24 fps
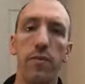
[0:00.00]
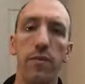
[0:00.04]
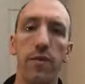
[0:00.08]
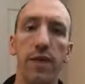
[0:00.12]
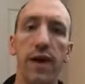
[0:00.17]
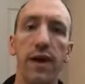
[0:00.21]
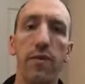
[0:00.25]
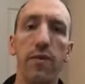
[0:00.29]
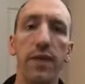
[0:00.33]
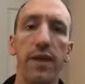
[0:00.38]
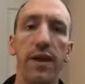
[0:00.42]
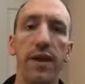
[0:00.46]

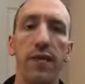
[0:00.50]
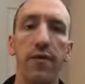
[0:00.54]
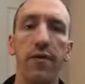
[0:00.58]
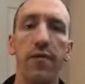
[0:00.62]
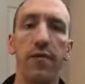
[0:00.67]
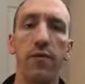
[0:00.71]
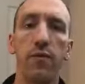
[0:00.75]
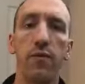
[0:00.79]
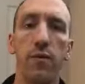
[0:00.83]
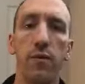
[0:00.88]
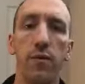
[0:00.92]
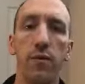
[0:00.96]

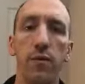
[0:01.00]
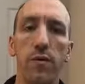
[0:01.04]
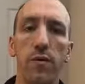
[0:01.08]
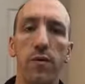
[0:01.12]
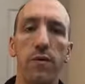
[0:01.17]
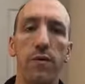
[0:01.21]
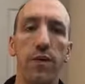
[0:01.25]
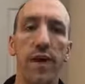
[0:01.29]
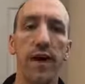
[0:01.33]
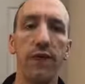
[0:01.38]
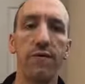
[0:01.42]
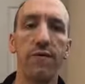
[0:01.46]
nowadays
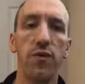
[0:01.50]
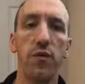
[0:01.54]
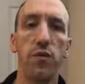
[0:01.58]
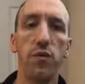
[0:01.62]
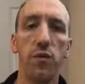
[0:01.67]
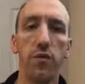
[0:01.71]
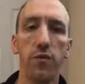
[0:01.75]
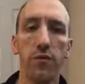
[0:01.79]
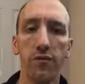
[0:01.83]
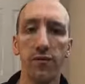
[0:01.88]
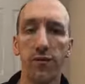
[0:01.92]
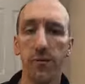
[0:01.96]
when we have
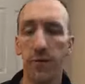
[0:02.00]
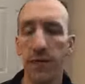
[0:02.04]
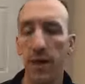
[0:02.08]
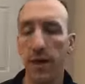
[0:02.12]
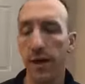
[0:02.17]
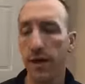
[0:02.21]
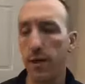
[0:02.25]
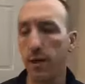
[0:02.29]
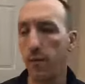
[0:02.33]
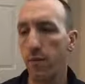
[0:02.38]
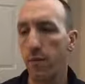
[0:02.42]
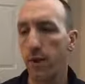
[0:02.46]
Googles
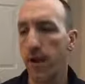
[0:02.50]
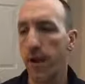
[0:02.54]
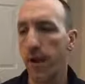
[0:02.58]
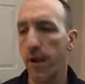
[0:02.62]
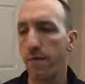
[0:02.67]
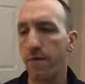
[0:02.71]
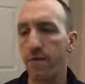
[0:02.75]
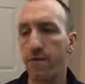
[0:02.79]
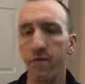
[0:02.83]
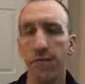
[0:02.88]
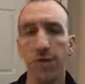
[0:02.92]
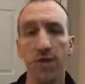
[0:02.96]
and we
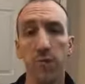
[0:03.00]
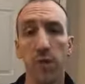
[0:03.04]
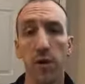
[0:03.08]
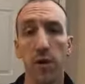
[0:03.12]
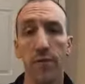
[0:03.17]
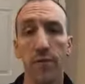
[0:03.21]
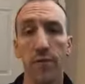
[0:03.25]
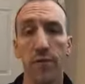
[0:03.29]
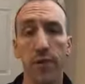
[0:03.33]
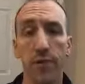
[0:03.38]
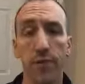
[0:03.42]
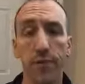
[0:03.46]
have
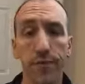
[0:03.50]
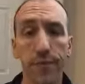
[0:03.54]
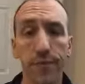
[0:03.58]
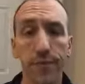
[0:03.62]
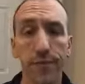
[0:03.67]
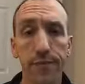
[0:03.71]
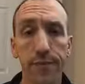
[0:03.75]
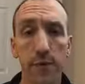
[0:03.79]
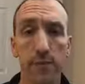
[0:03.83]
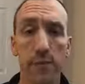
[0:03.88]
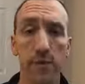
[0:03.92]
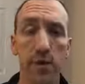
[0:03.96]
smartphones.
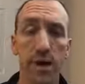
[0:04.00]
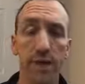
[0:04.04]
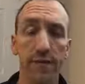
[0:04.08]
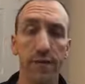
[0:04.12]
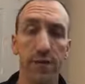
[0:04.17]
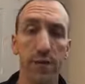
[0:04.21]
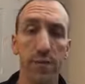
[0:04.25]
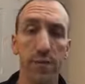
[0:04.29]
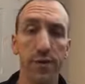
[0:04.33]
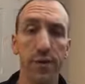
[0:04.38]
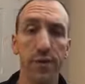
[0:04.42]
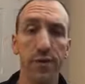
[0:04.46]
I mean, you have
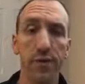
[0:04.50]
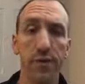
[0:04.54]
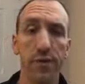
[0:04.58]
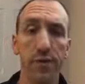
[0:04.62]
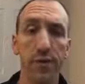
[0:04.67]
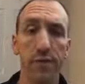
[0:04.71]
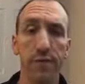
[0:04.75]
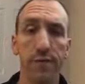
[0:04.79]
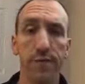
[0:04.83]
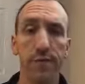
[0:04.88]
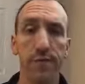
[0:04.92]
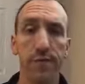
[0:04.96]
a computer
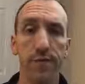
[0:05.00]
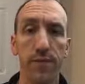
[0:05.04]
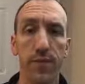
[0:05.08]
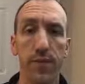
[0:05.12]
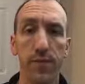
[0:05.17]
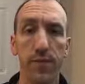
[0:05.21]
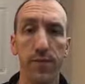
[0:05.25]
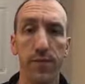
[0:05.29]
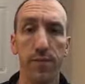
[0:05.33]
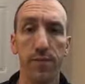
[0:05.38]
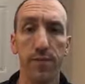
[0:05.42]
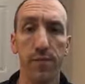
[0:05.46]

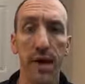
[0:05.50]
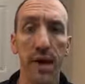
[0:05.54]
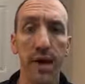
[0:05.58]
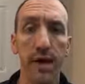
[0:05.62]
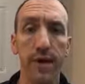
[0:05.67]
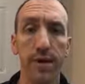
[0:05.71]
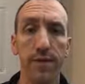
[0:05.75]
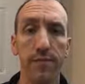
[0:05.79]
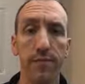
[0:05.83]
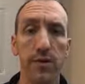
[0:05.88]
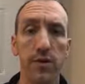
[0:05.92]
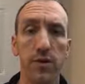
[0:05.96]
in your
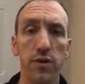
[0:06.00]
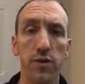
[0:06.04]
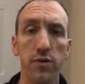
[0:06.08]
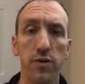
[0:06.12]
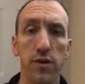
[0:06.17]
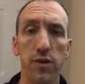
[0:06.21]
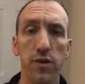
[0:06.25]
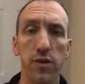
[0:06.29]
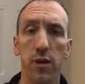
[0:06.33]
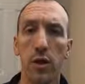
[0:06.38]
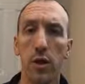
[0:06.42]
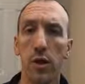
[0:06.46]
pocket that you
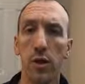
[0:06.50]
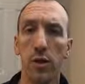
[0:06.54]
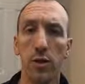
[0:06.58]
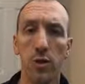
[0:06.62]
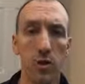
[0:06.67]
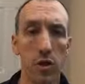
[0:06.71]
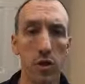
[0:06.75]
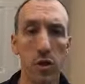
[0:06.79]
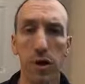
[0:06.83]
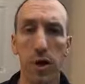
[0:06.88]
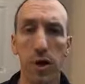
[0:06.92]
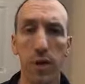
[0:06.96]
can
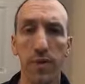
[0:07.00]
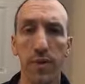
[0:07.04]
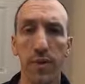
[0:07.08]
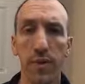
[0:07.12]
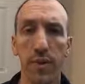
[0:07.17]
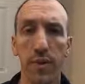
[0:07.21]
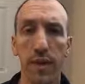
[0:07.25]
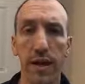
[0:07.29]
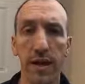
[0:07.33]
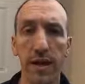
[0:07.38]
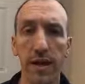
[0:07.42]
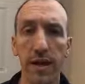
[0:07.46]
look up
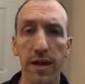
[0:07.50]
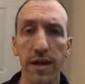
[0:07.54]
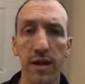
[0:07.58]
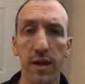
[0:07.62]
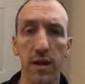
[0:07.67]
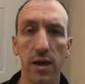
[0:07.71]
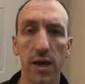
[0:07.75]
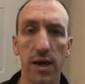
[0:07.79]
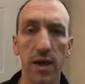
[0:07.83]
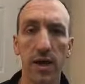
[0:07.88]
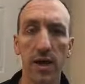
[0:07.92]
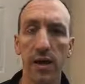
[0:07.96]

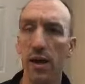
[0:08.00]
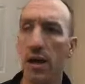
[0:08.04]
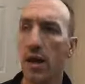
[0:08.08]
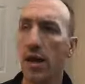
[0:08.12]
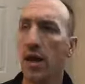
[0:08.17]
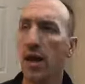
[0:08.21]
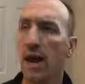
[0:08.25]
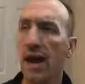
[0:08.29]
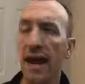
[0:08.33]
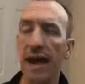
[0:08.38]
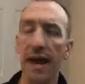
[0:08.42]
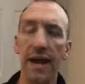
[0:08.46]
any
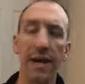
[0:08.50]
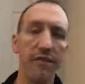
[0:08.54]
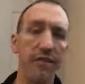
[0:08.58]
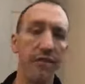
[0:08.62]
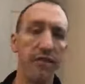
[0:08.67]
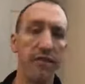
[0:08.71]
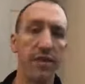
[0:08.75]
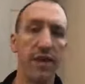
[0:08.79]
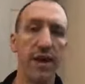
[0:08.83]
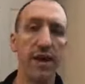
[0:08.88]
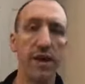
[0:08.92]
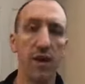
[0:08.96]

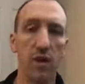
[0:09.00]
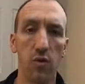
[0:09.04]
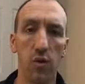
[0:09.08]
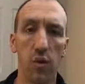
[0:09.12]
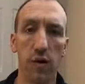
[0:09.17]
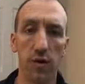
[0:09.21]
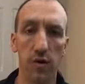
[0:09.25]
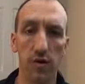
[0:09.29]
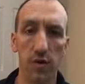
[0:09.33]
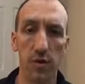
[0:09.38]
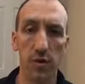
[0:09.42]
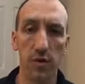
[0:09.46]
answer to any
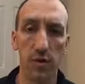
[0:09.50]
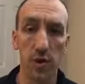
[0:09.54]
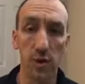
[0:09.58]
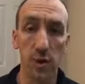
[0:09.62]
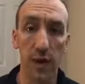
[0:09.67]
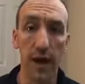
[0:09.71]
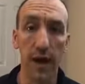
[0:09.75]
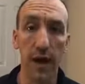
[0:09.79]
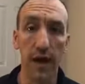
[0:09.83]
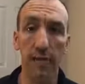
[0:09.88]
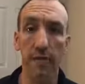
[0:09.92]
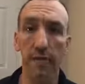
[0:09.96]
question that you
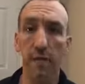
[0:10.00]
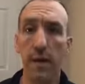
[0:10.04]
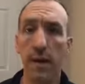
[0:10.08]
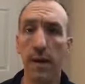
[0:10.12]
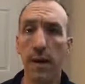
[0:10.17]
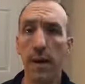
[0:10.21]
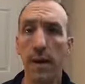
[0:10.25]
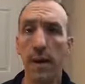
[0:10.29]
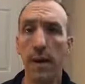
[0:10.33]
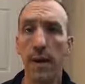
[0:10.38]
have.